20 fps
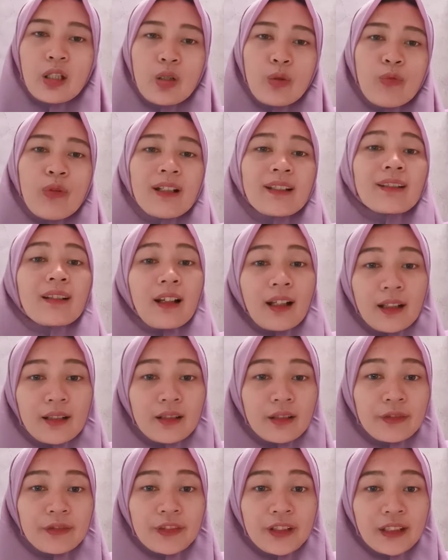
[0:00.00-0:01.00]
what
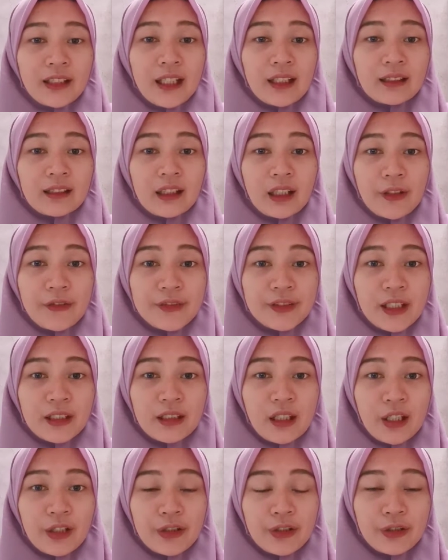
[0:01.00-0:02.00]
kind of connectives that
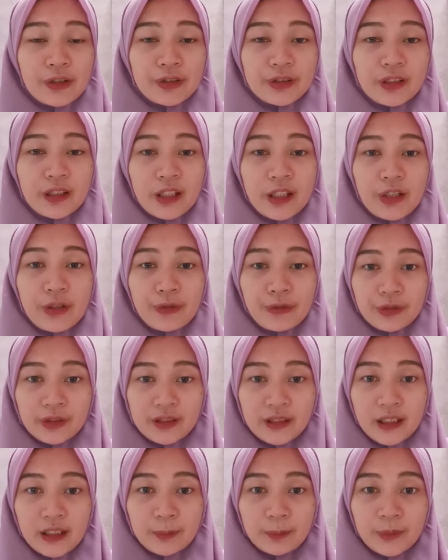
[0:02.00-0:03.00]
are usually
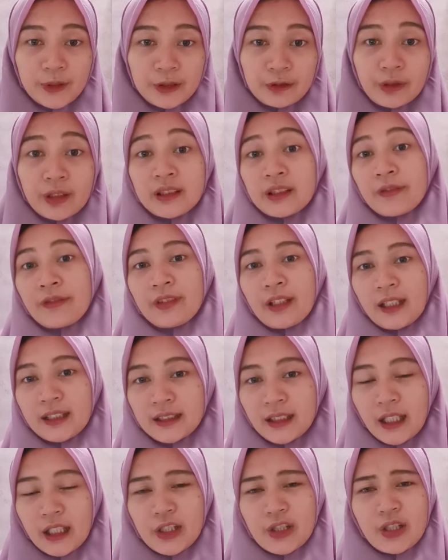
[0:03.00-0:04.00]
used in persuasive
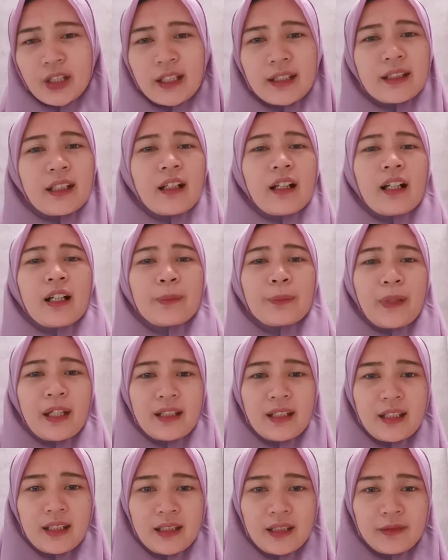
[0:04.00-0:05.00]
text? Actually, there are
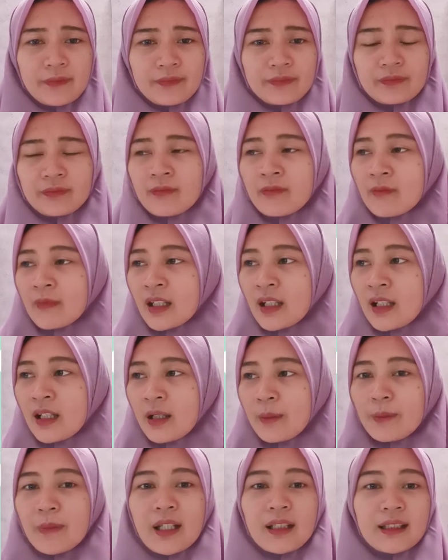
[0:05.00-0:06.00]
many,
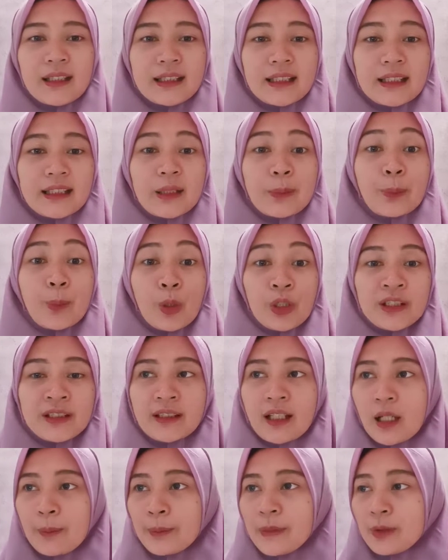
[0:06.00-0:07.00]
but this is the most
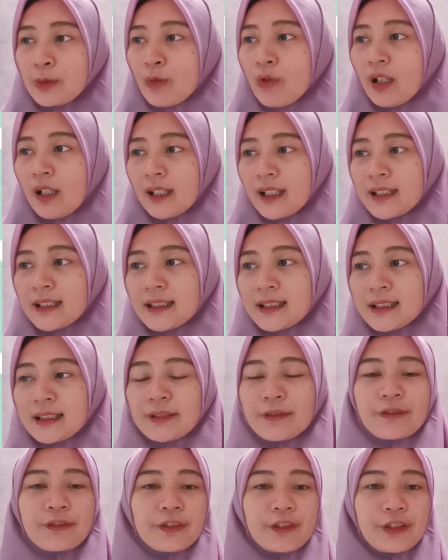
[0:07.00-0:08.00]
common
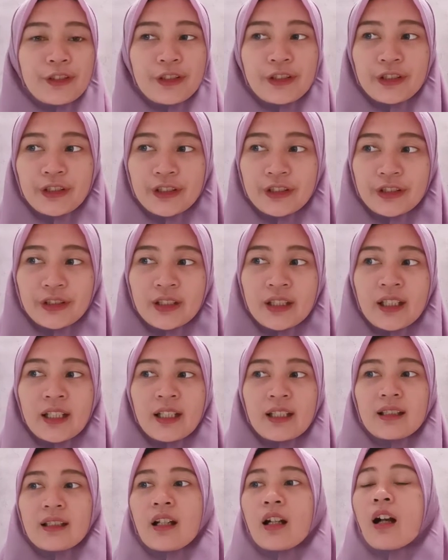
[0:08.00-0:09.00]
ones. First,
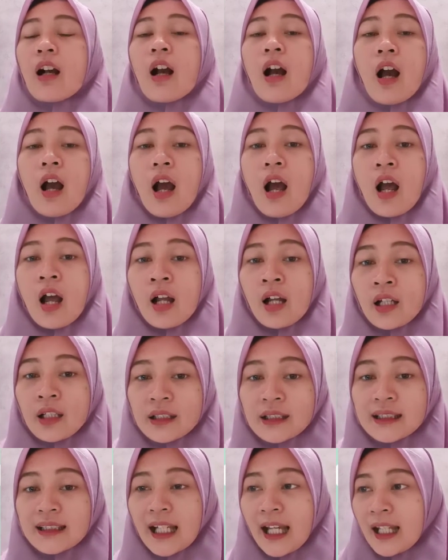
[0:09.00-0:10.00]
the
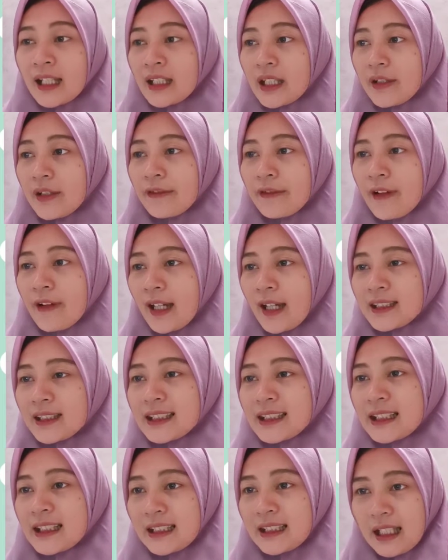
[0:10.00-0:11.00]
cause and
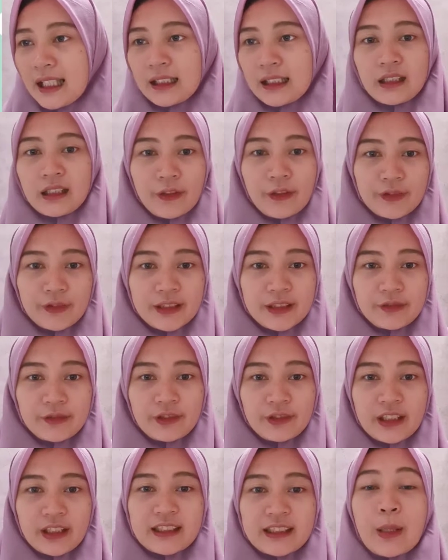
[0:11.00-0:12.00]
effect connectives.
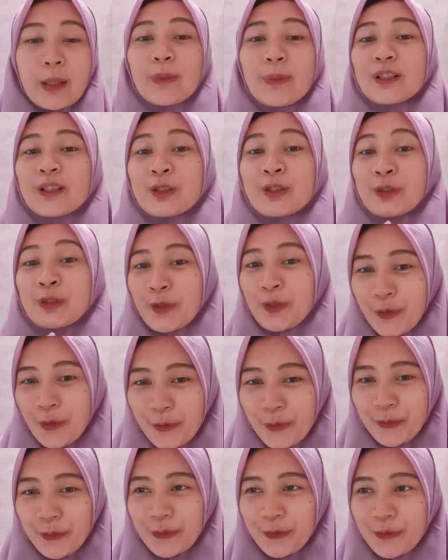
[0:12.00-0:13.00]
For example,
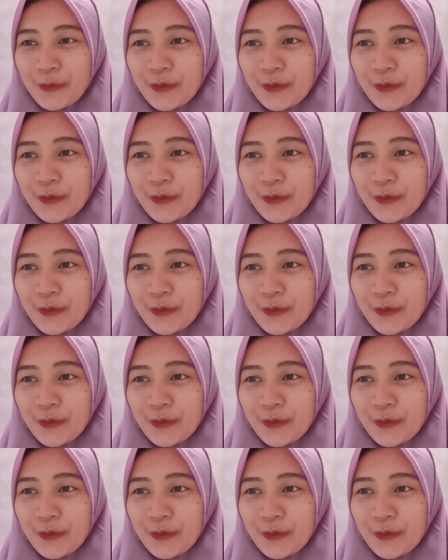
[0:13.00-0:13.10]
so,